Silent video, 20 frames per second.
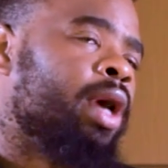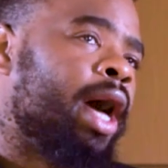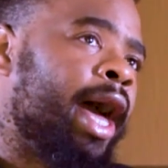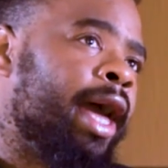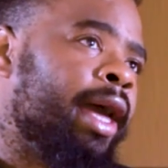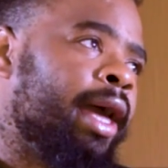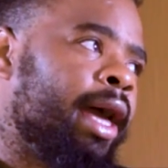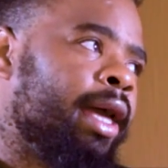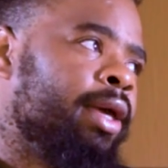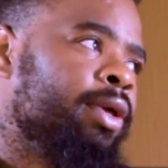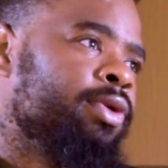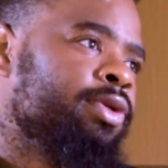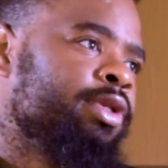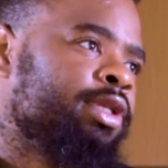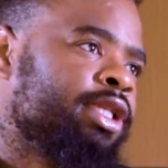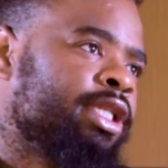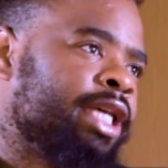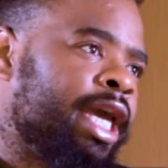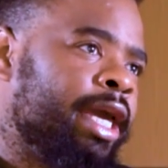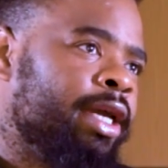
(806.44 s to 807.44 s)
So, are you
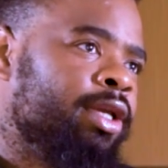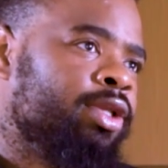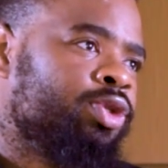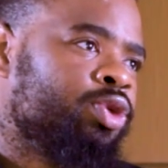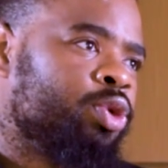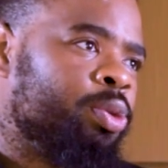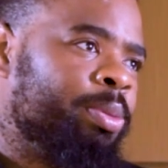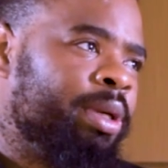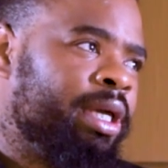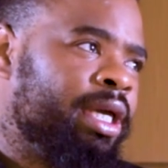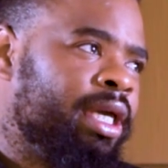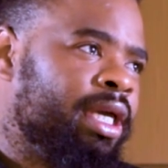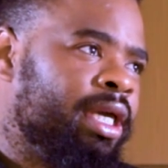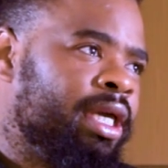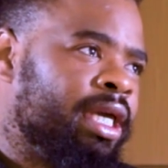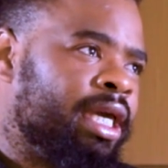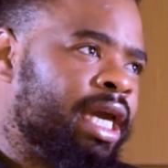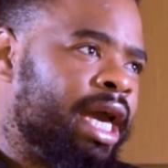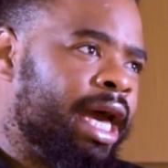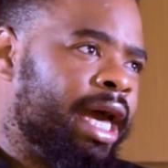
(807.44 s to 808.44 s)
saying to
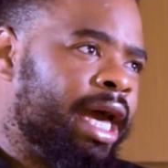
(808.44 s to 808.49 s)
me,